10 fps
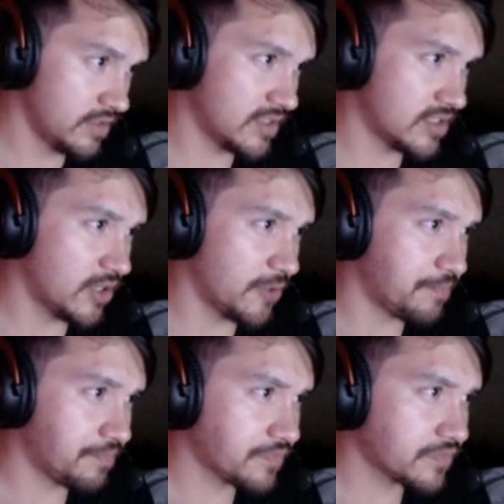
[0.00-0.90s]

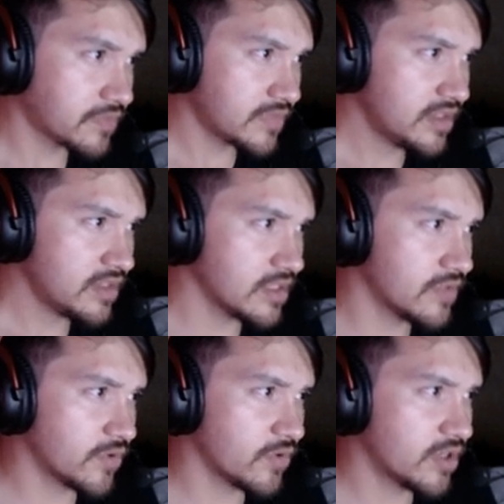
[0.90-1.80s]
So
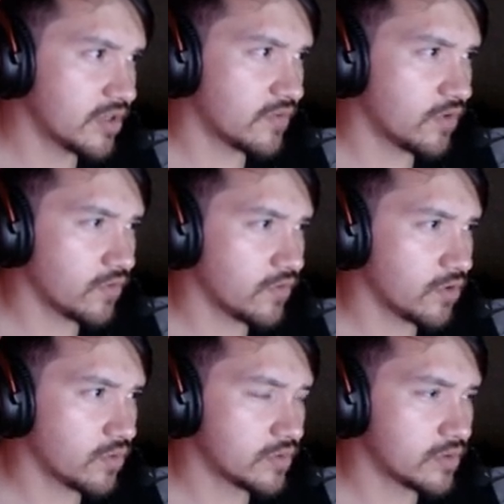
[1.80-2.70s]
if you're running
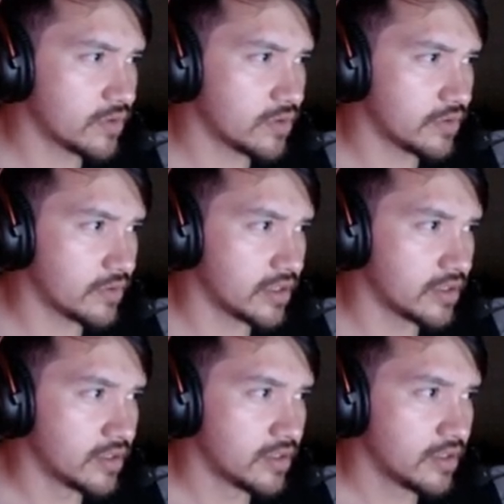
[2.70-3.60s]

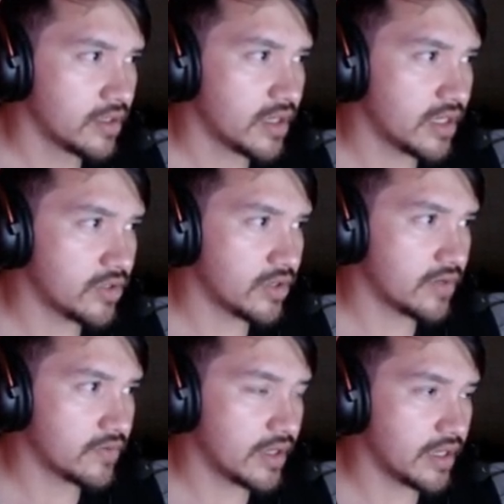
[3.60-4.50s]
4411111 and you
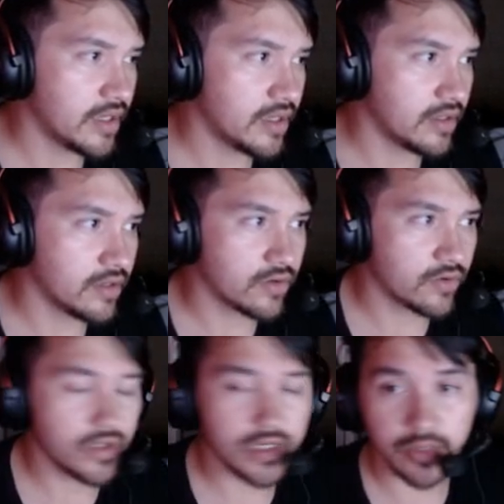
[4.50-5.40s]
have a
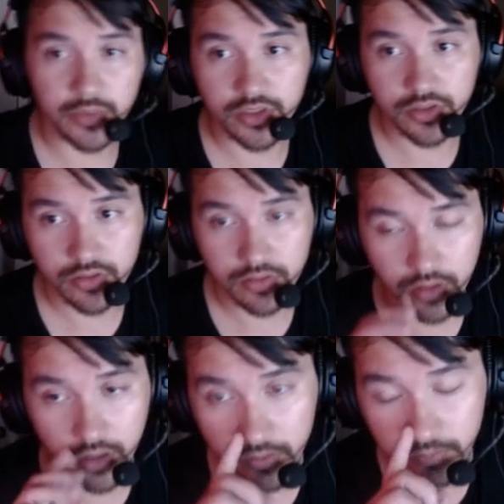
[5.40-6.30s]
crit damage
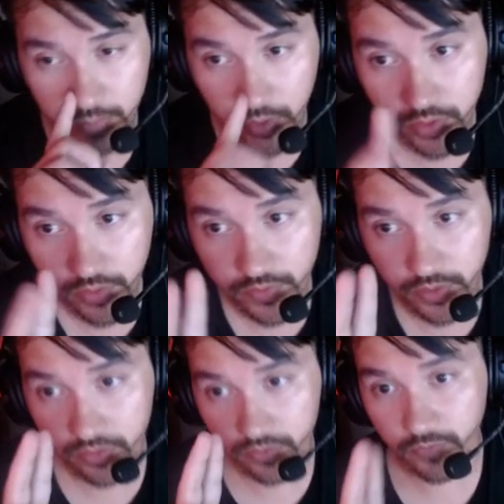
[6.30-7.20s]
on both of
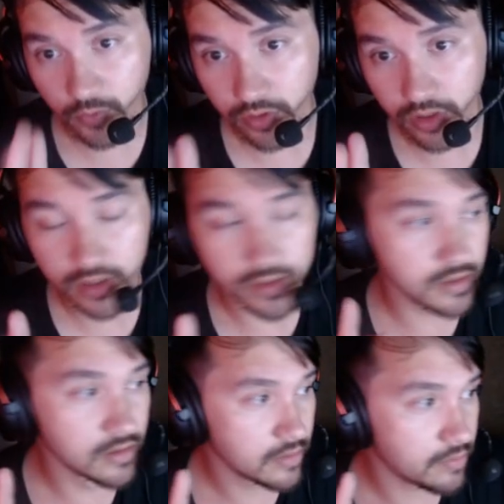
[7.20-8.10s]
your 4
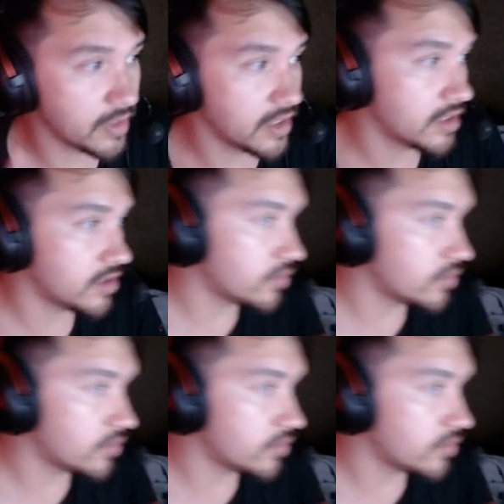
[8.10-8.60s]
costs, meaning you